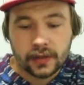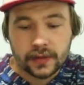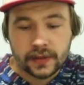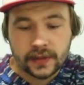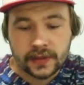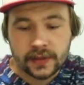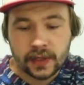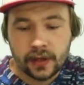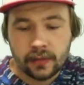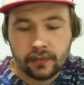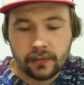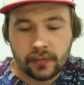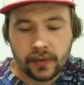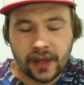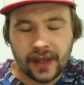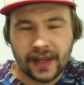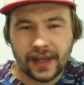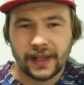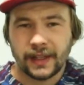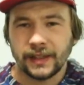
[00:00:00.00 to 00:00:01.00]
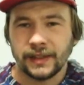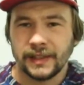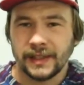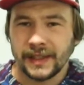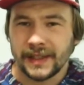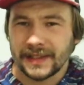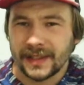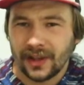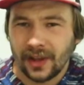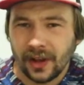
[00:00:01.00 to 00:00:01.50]
Some, like
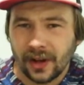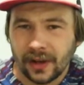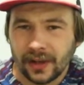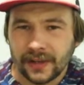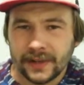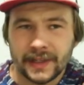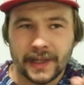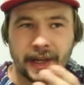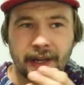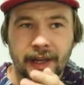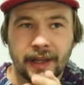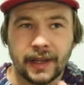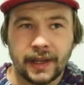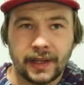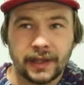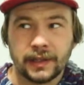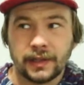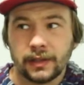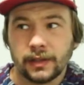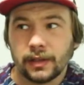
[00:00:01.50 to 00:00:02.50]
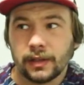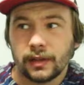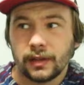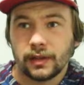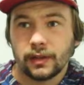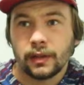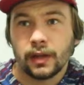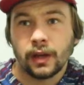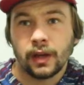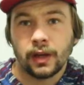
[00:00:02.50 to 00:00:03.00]
DSLRs and
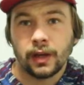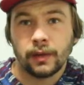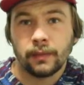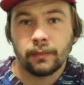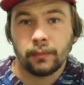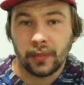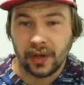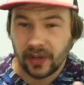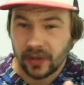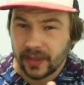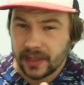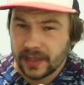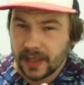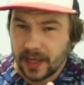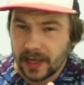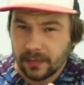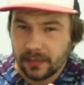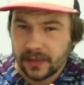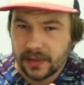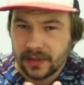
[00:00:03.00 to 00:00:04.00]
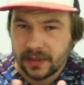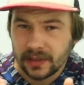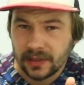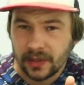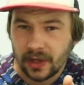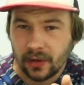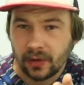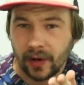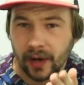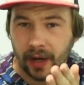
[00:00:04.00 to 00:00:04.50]
mirrorless cameras,
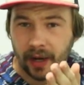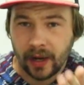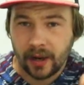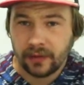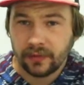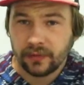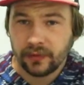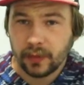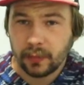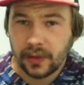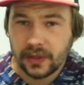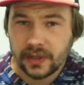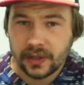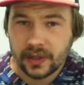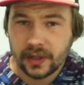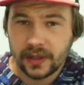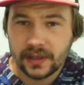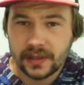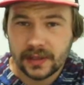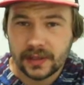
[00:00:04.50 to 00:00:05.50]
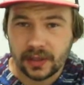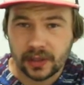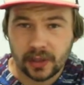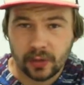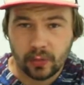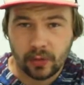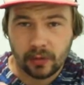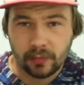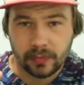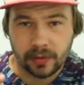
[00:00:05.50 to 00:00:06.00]
don't have flippy screens, so you
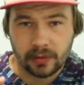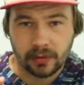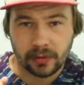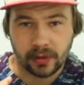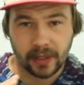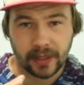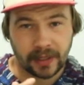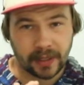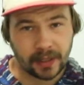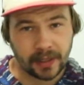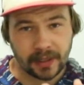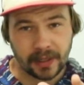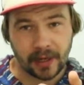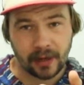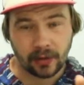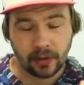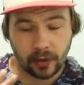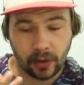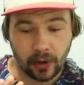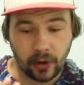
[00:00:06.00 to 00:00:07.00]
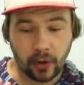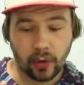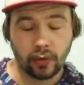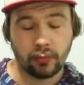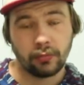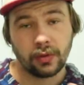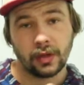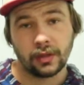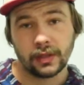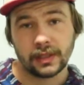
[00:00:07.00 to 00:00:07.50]
won't be able to like get down low
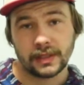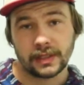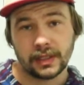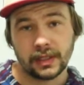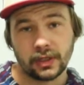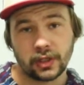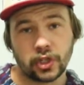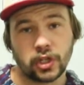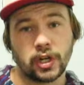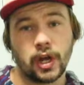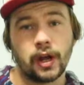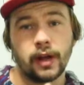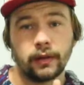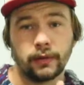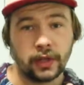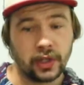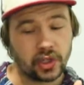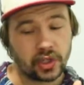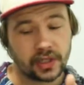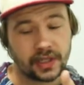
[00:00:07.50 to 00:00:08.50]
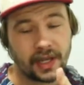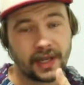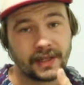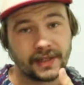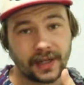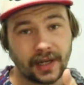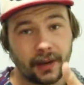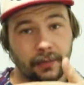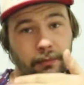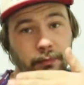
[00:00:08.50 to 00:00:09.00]
and be able to see your shot. It just has
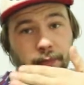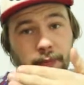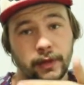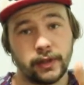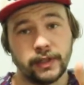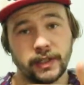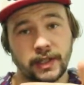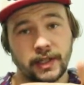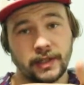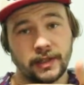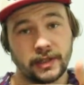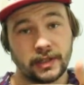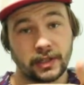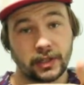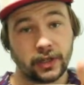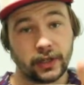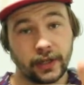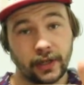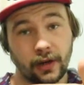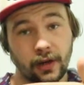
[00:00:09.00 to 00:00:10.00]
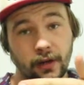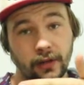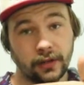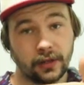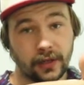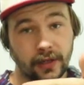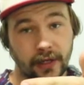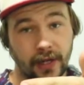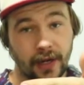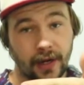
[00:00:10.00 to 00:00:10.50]
like a built-in screen onto
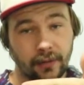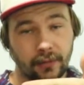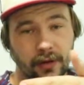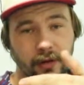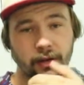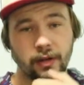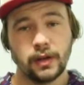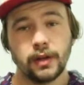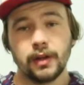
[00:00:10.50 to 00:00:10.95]
the camera.